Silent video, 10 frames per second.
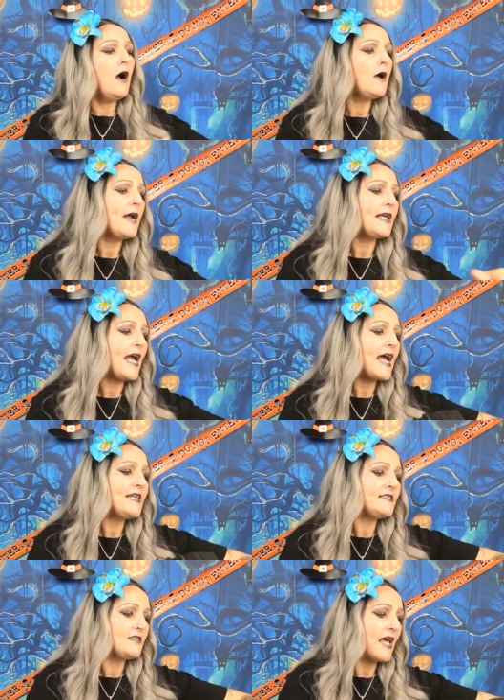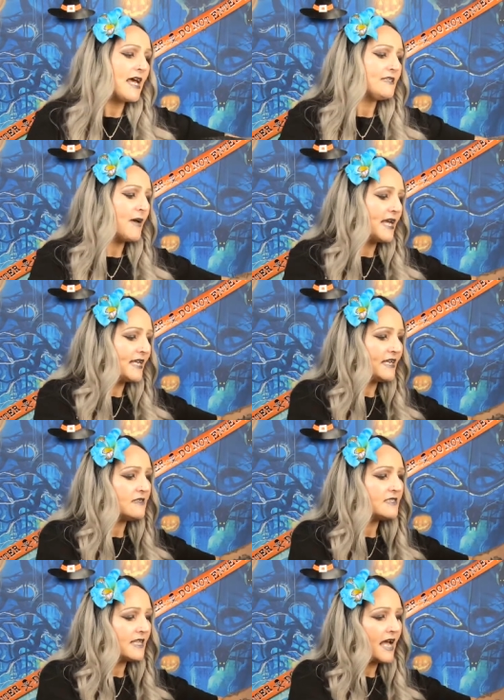All right, guys, so that is my
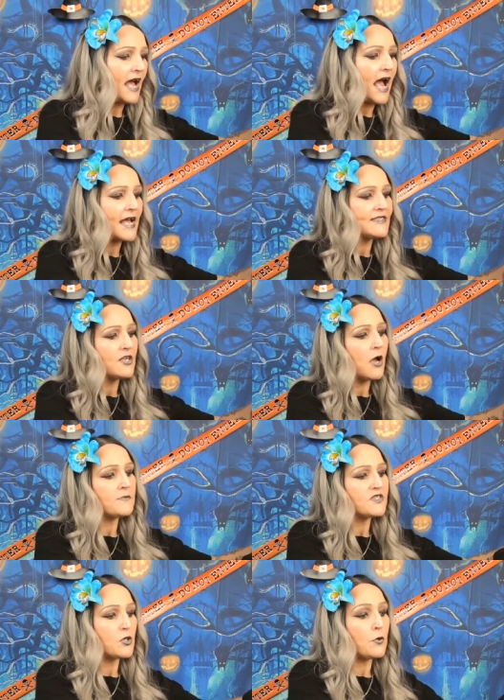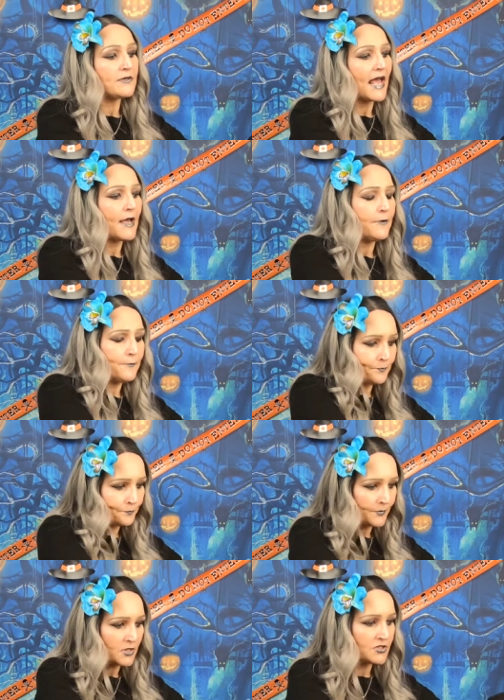Killstar high top sold out.
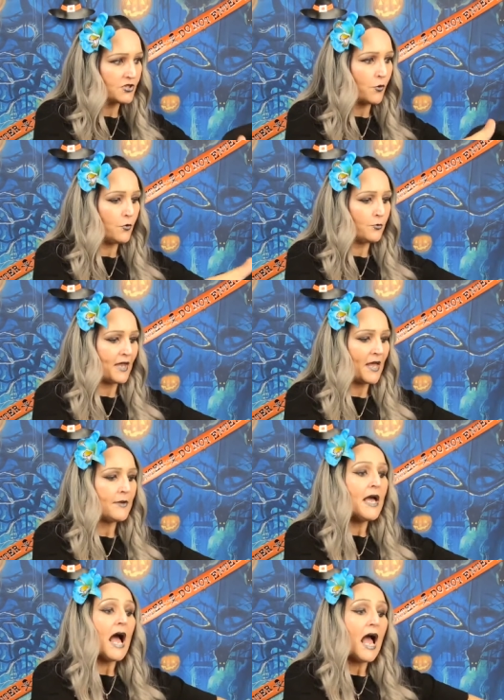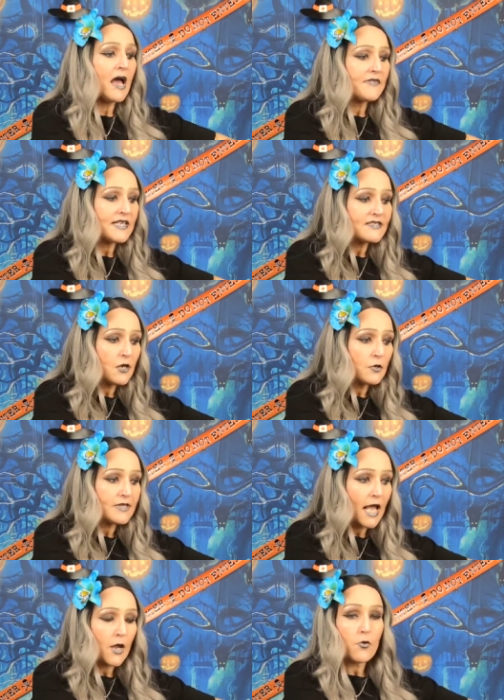Sold out. Are they sold
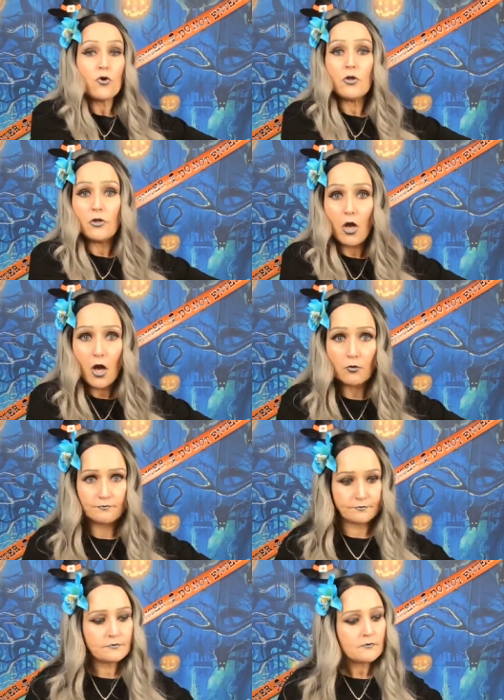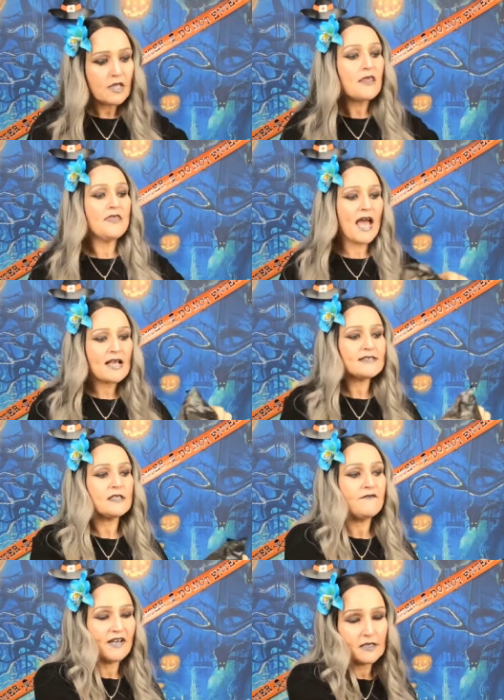out? No. They are
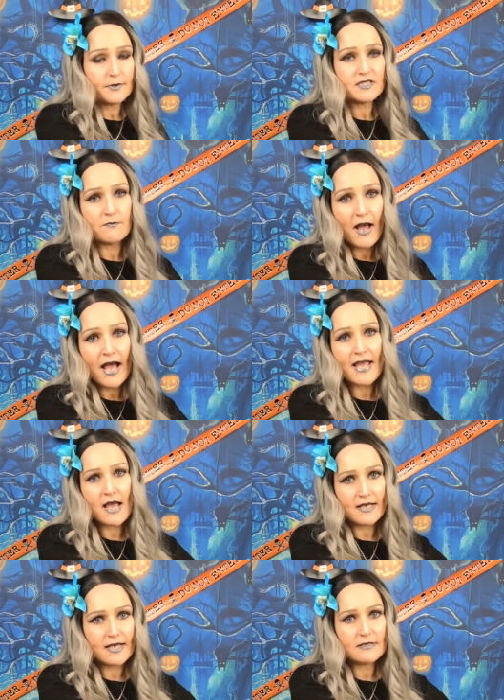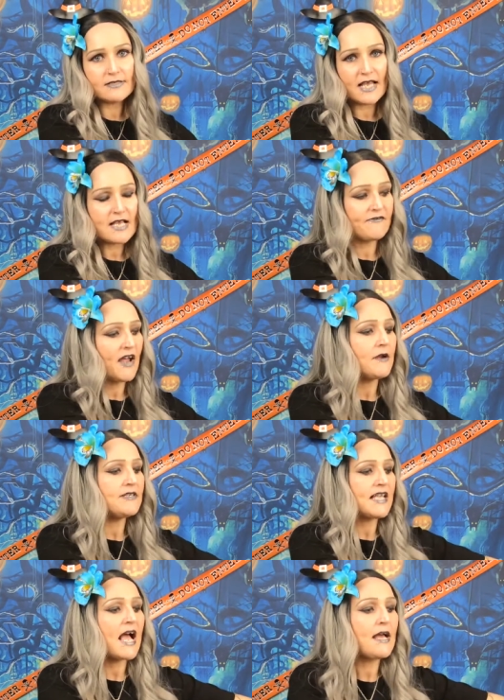still available to buy at Killstar, as far
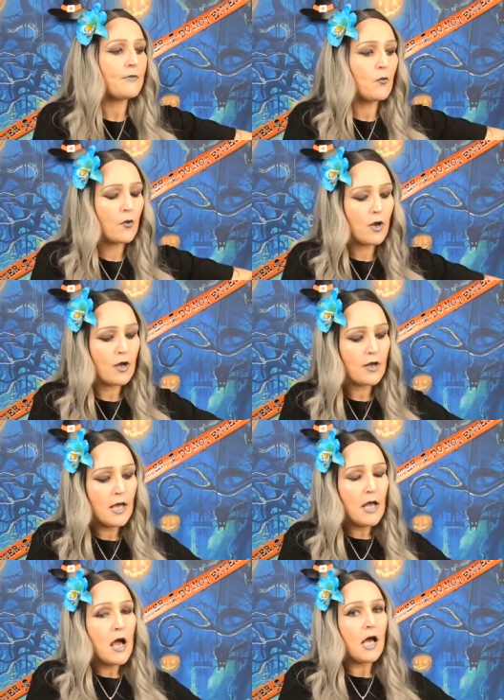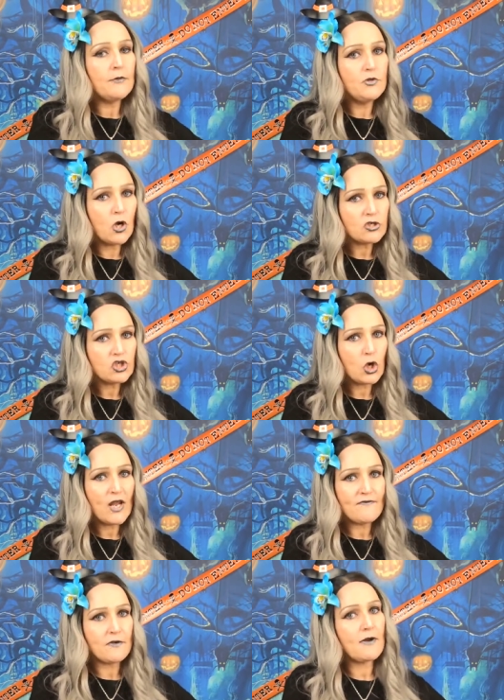as I'm aware. I'm not sure
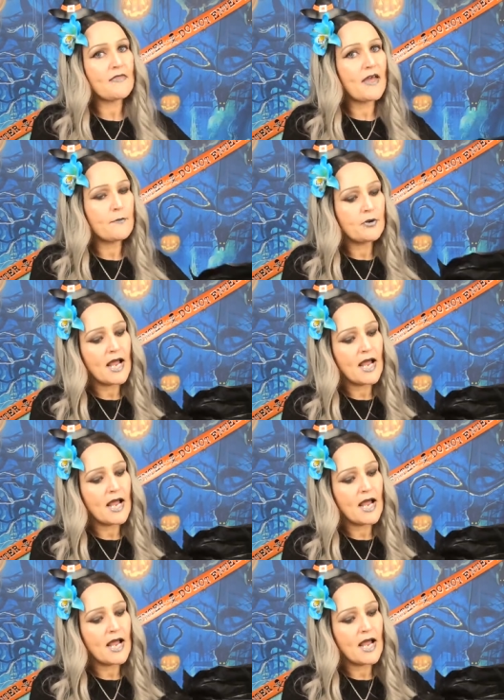if they're at that